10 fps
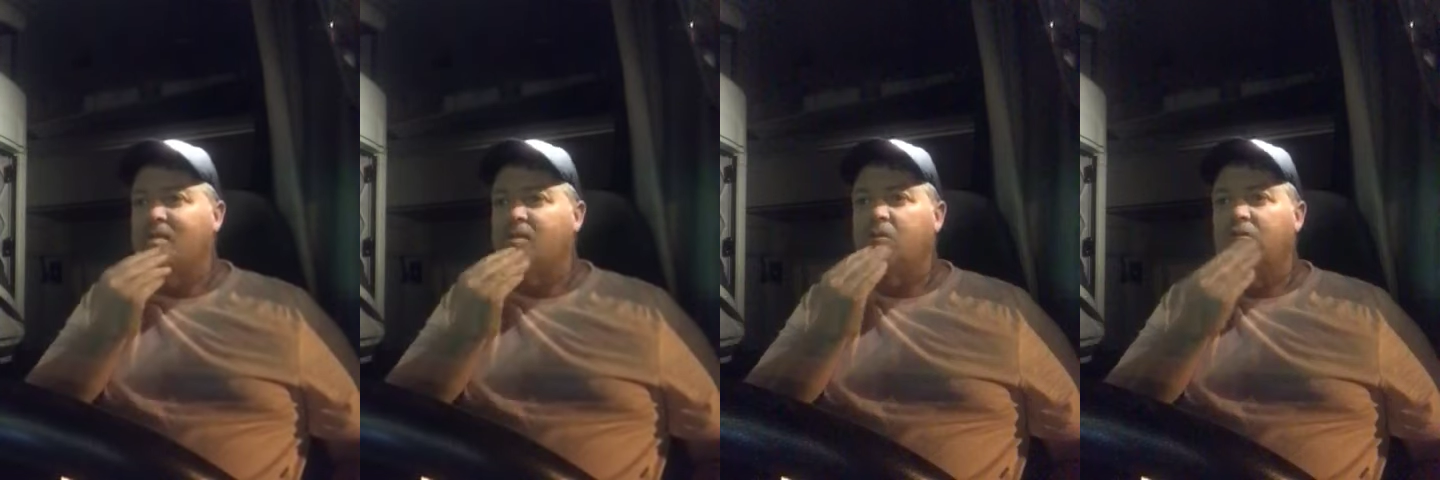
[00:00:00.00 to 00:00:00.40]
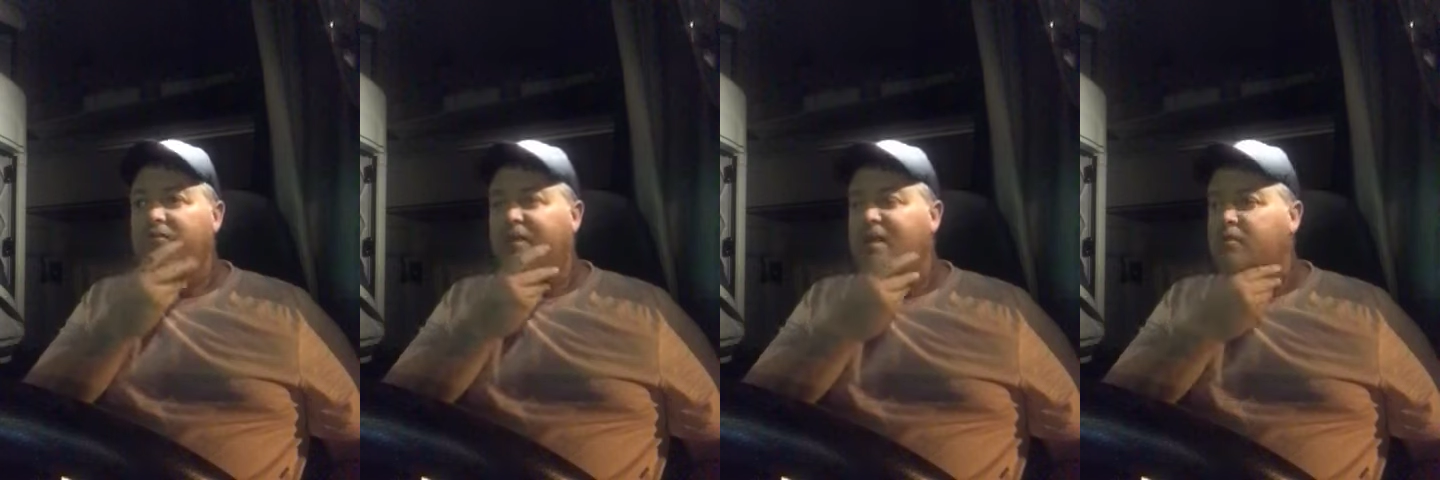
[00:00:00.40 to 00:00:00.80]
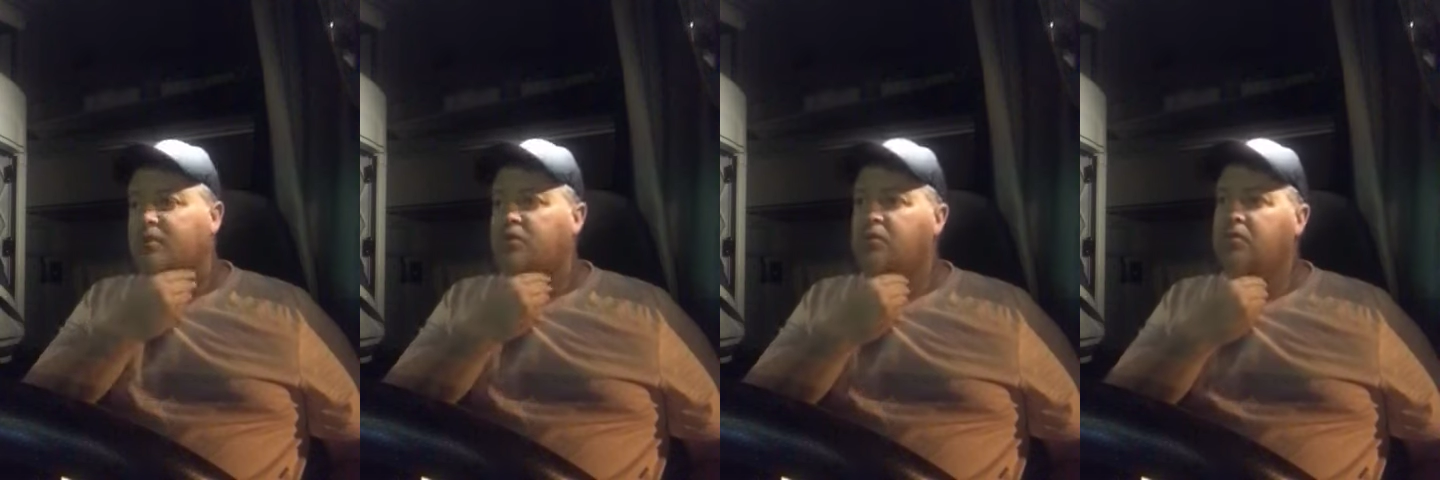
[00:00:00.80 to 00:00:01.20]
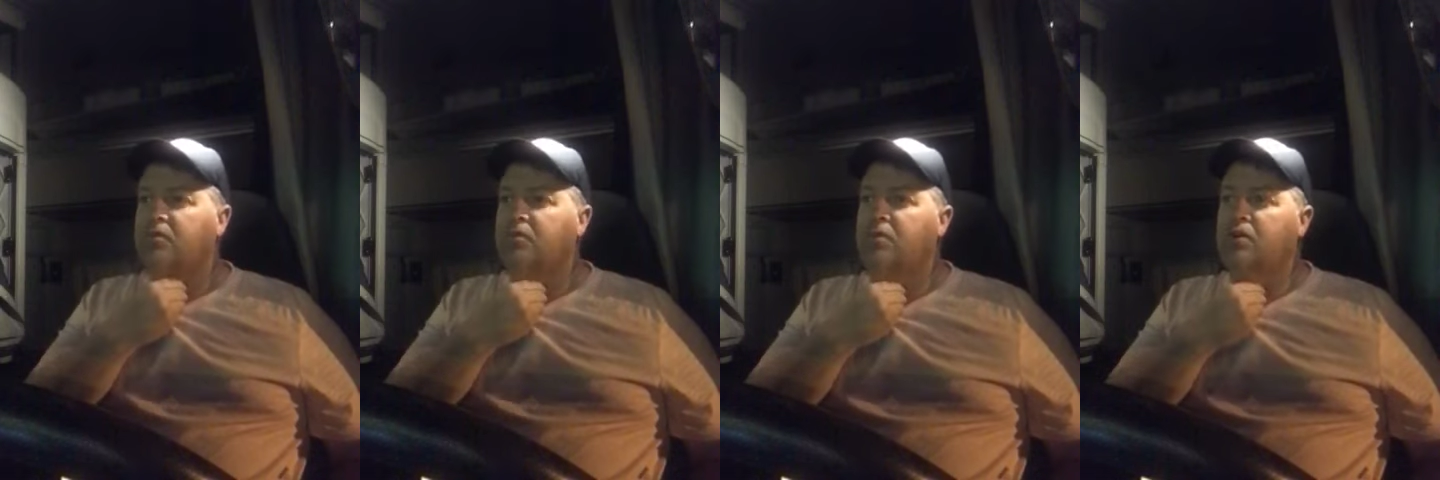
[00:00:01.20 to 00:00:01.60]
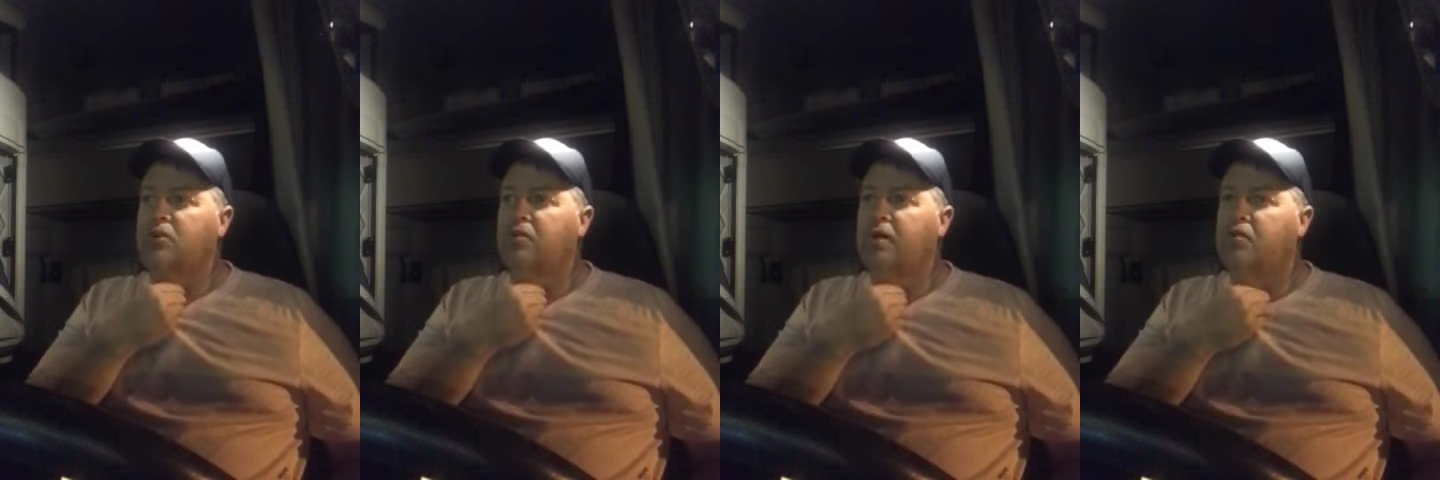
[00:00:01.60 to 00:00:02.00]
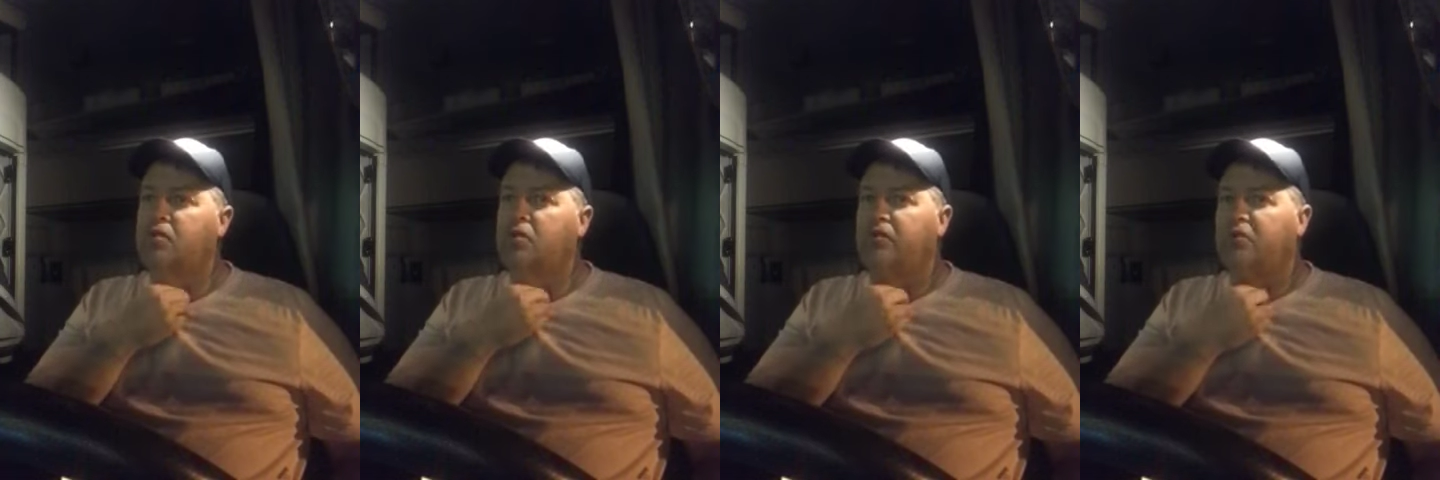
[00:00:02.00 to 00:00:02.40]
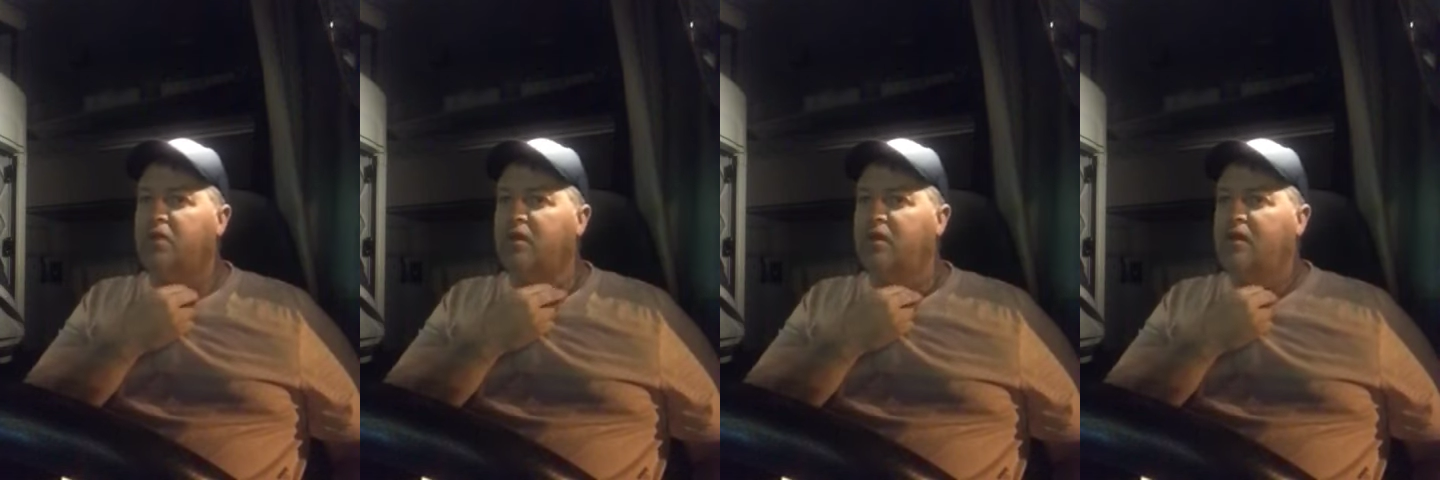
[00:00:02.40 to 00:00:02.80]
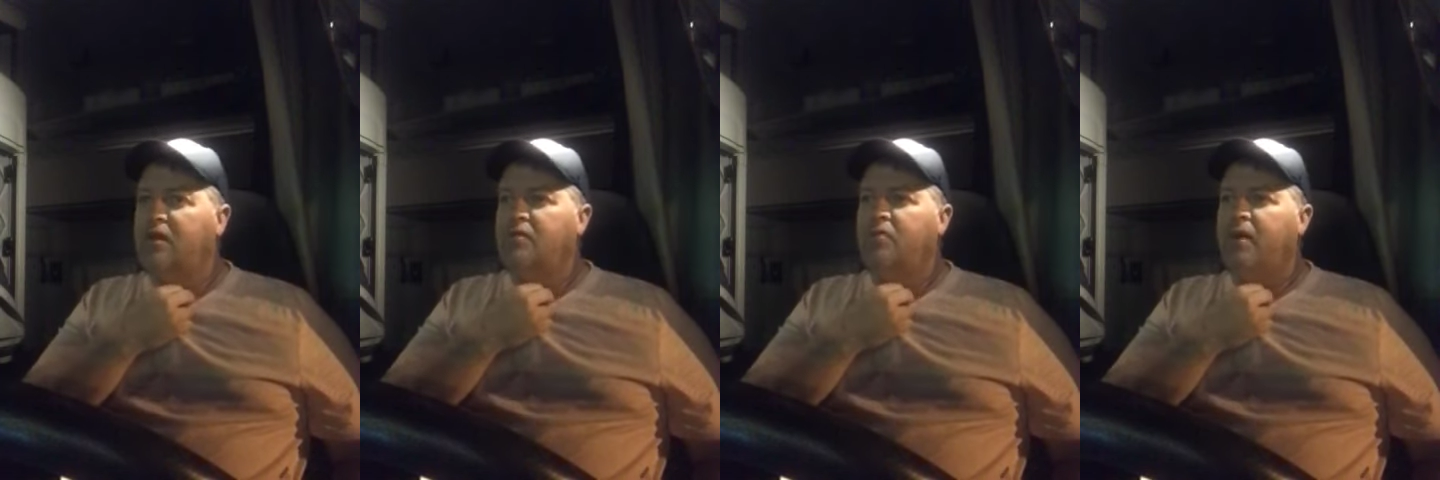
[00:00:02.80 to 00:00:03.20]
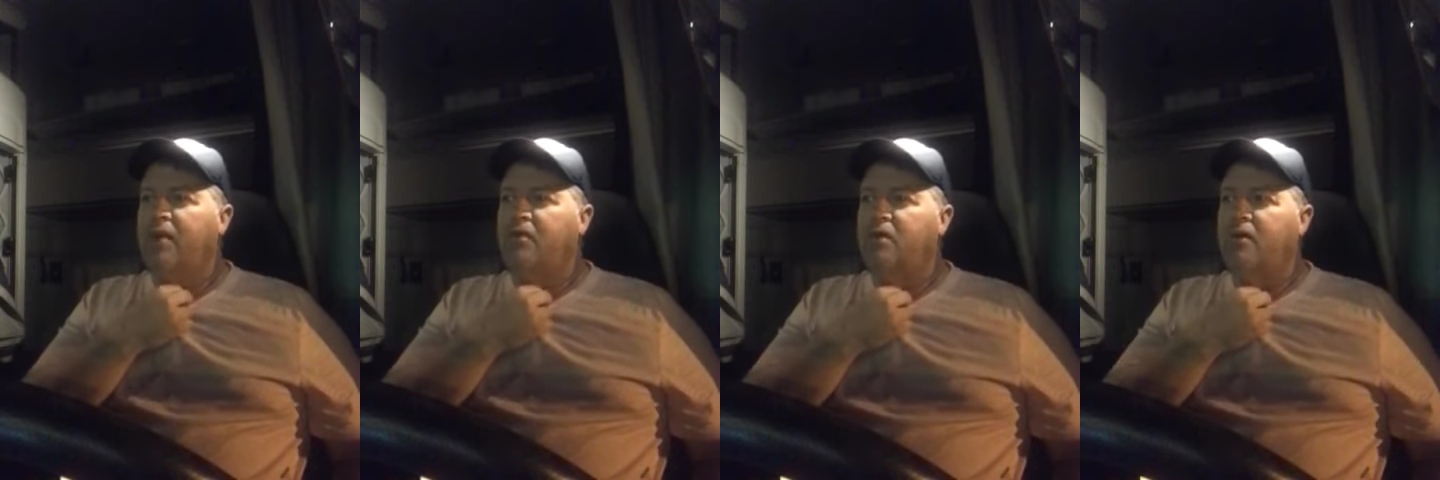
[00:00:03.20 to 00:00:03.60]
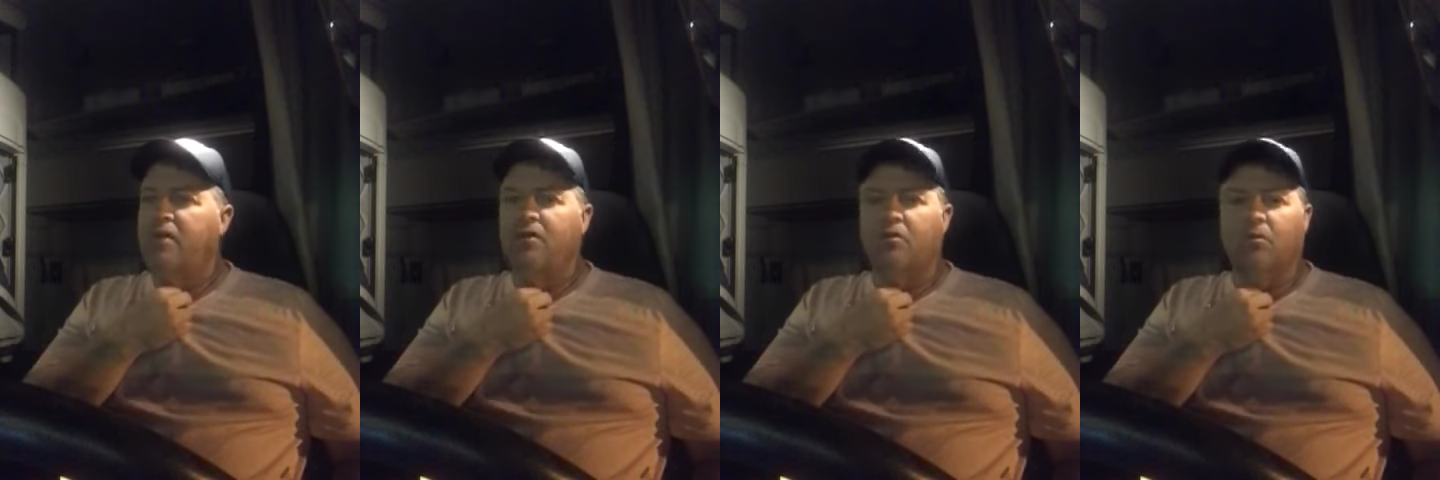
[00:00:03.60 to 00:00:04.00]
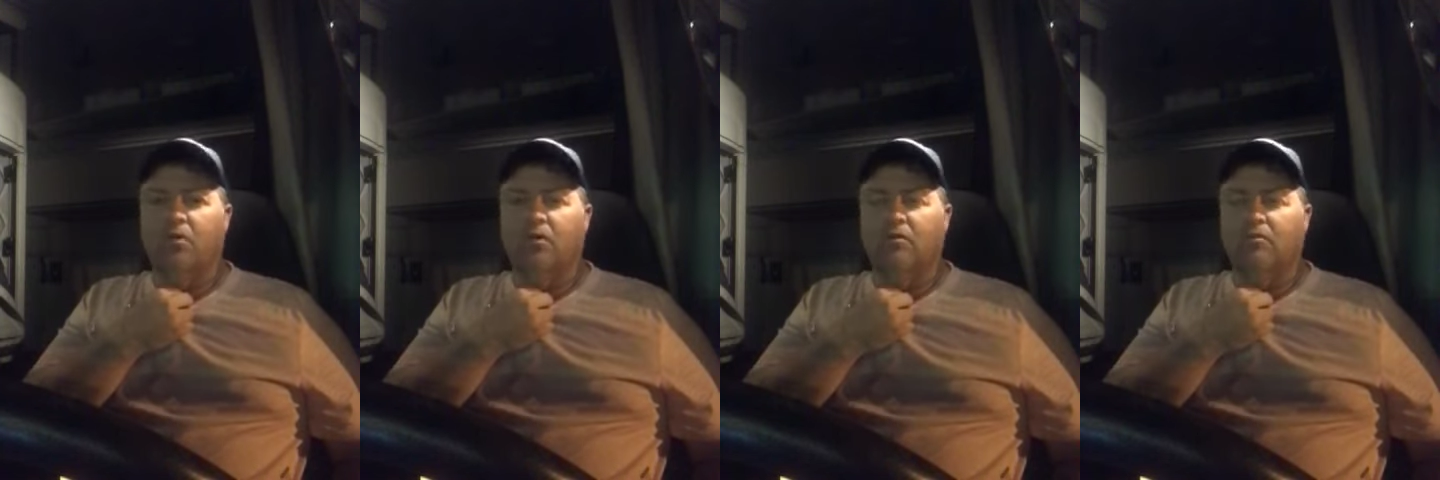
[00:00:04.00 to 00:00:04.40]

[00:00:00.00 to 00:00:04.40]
you go to a fabric store, maybe you can get new Velcro for it, but I don't know how that would work,